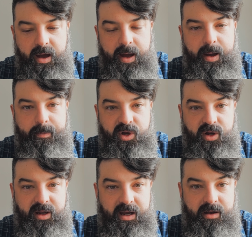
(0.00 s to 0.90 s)
You're
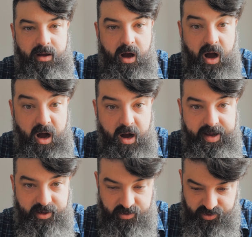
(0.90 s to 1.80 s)
going to get
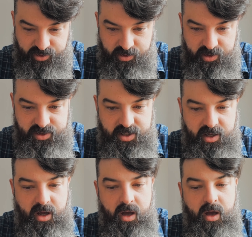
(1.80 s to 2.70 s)
high contrast
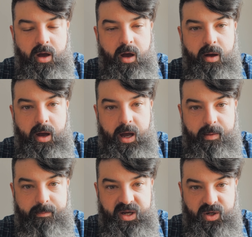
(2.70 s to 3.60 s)

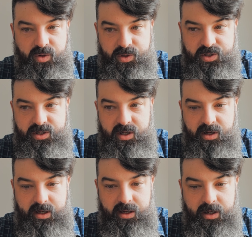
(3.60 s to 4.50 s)
because
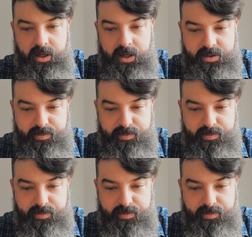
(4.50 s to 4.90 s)
it's